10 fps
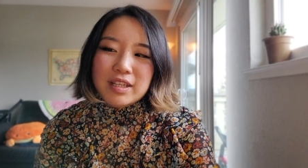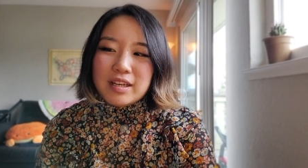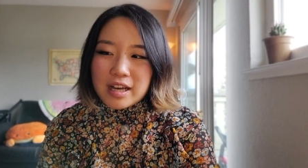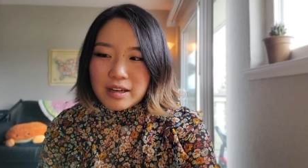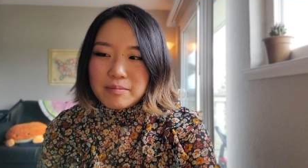
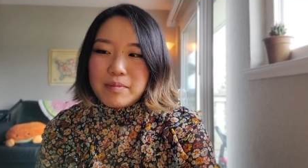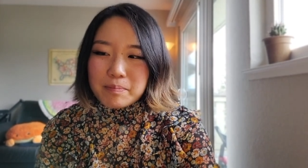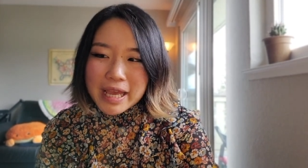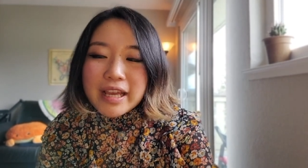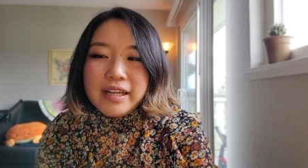um,
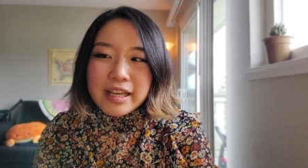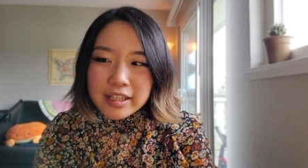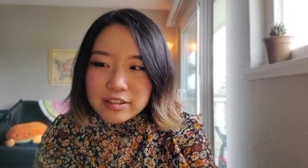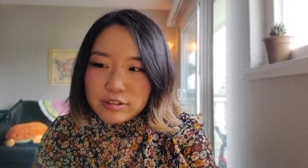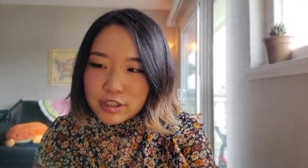
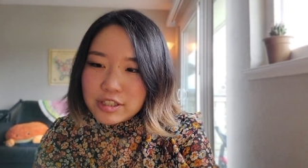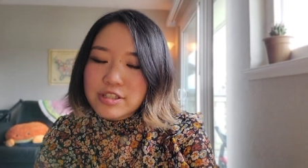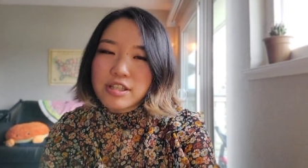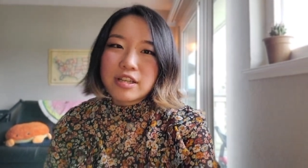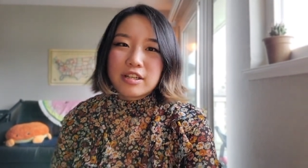
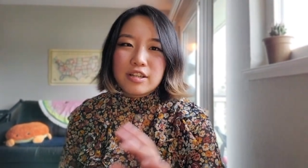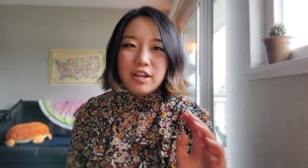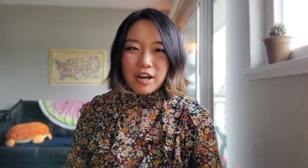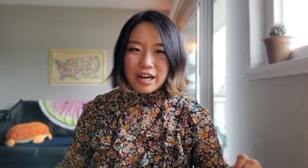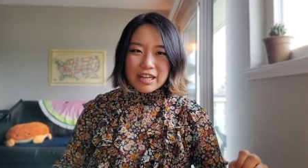panhandlers,
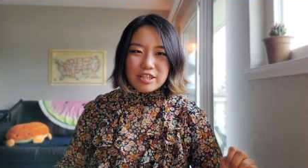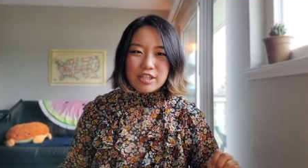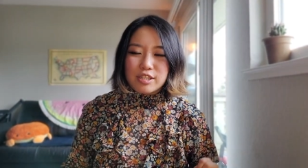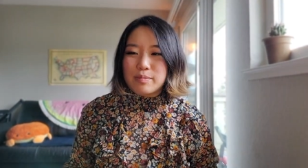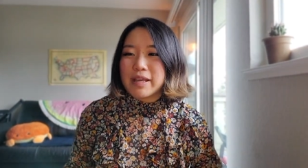not
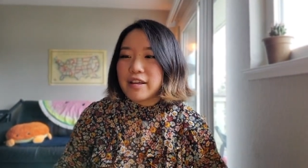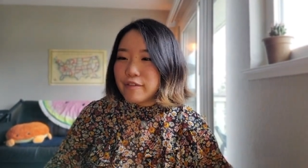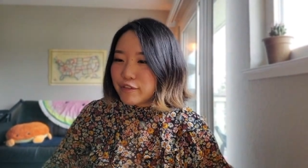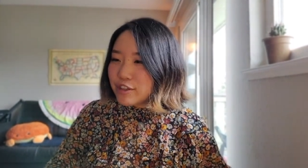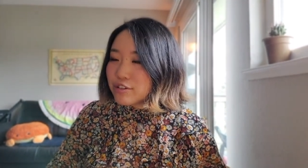to be
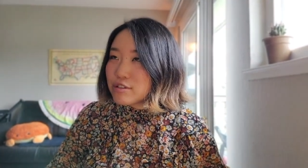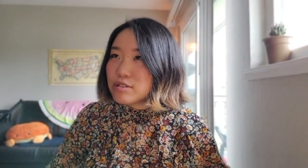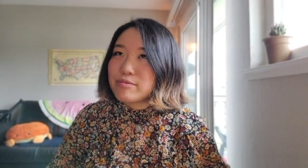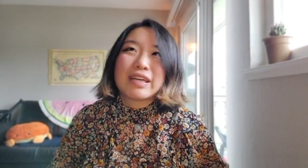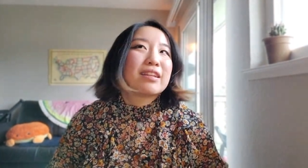confused
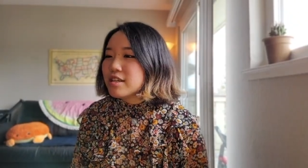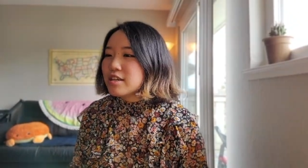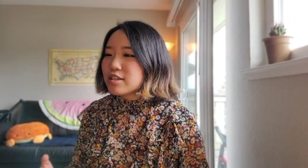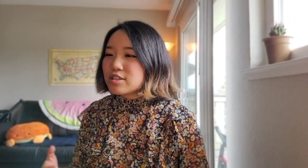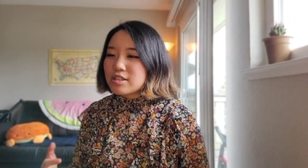with
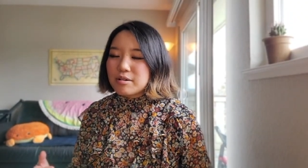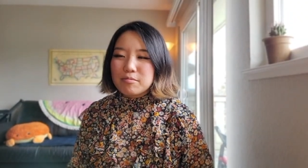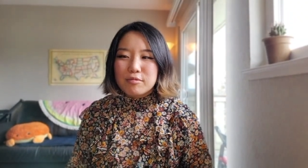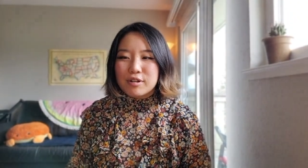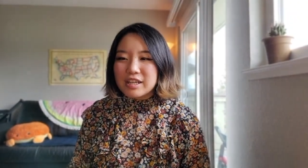
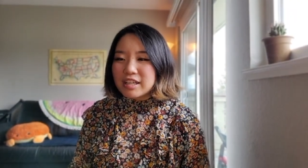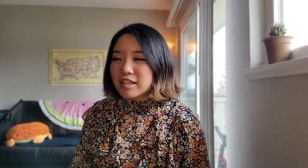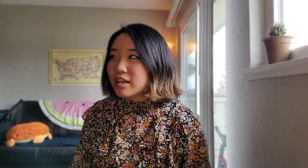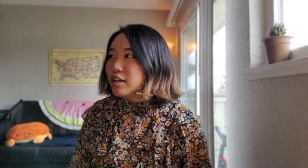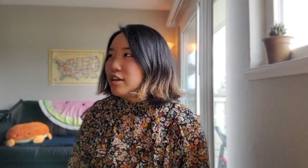
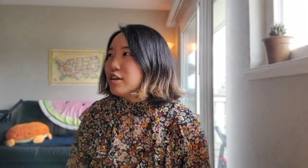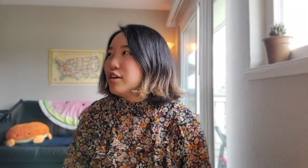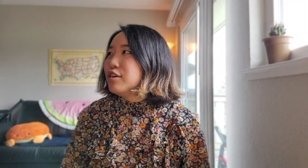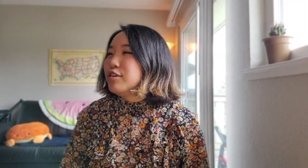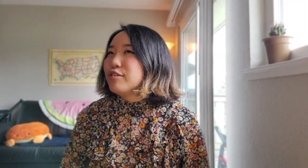someone
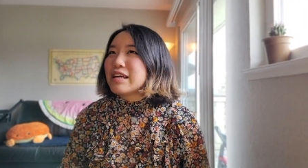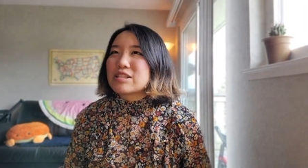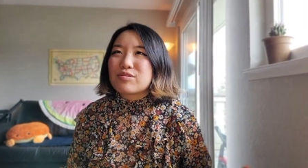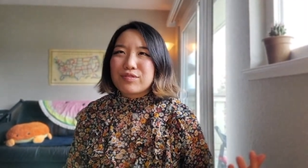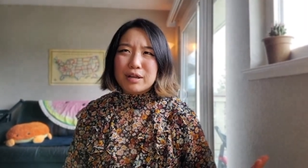who is
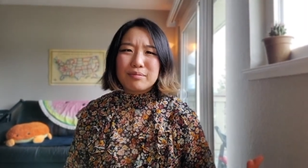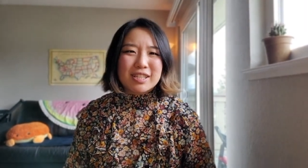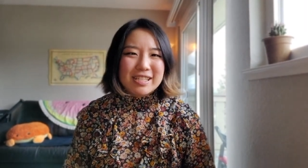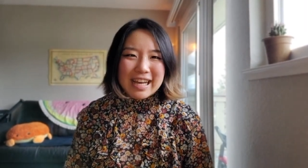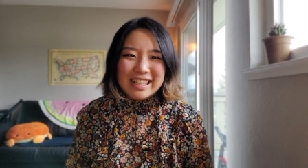from the
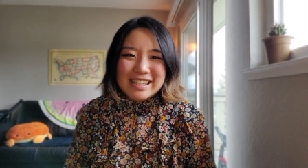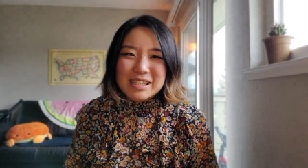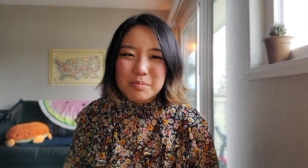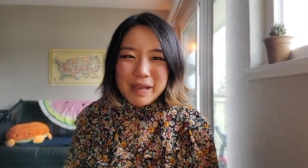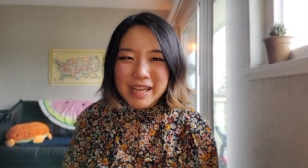
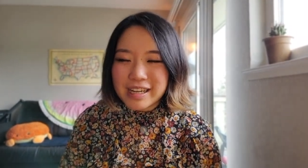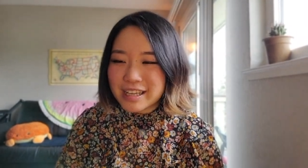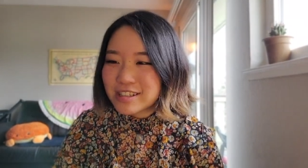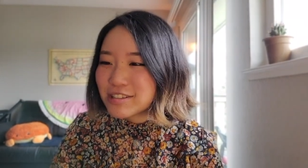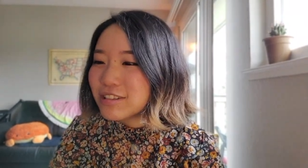Texas
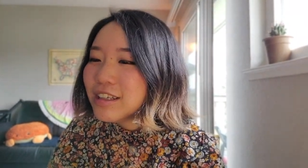Panhandle.